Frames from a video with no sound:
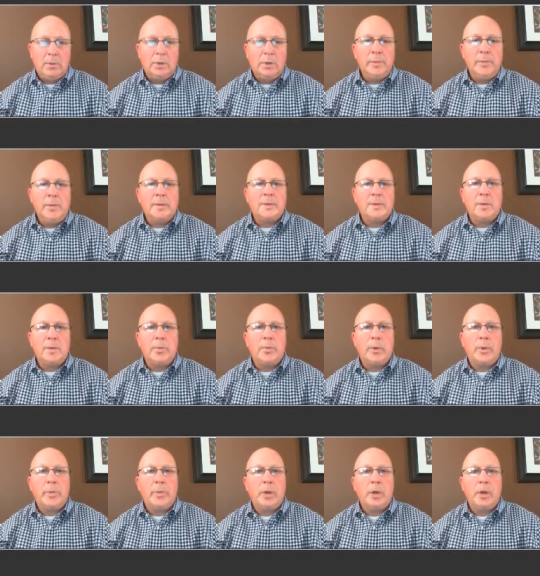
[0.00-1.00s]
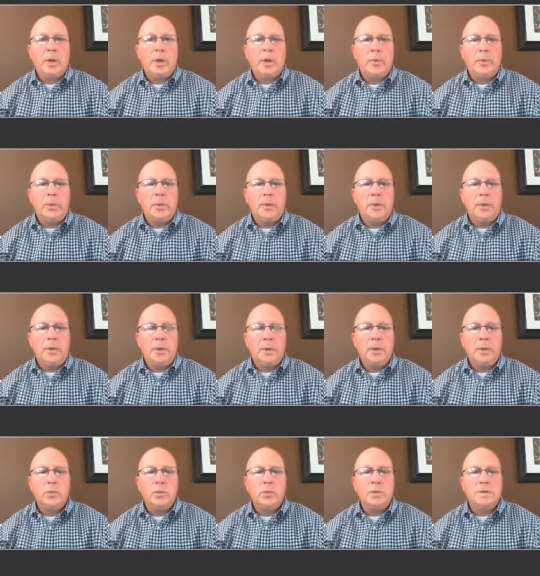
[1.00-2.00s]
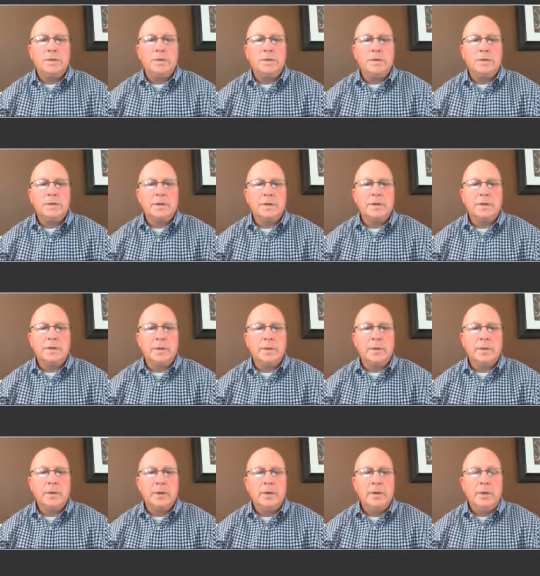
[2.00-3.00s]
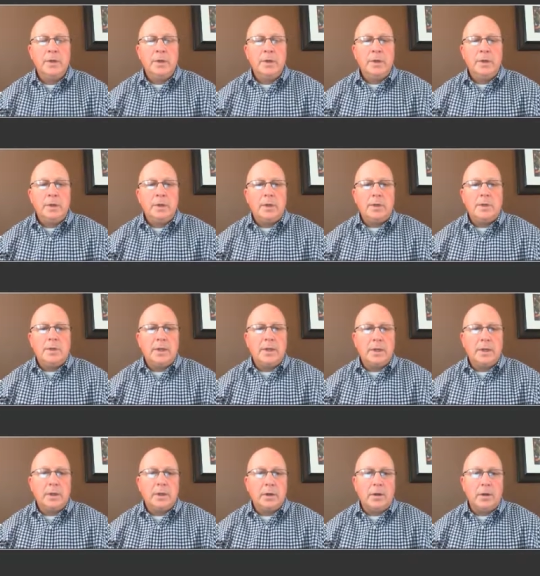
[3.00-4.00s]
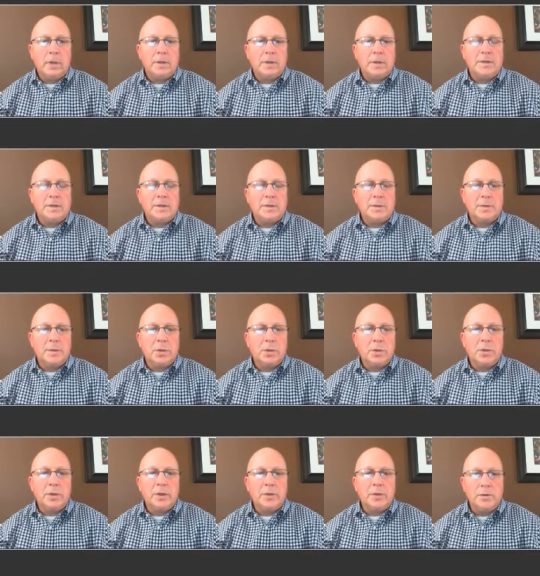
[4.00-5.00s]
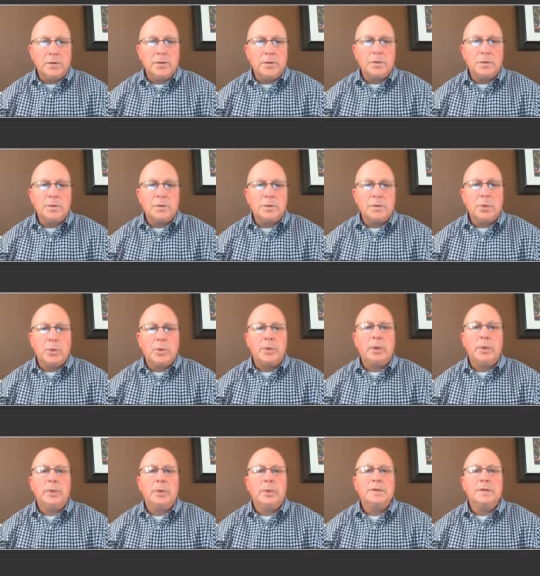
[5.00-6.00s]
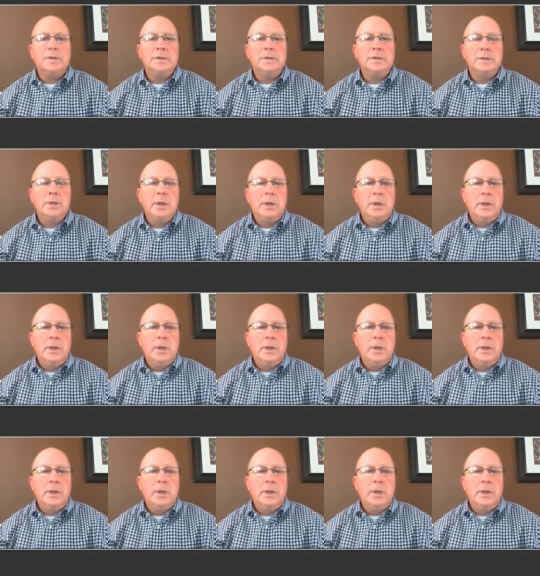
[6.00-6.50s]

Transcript: Milliman is our primary company, and we use IntelliScript on a secondary basis, but we do use both companies.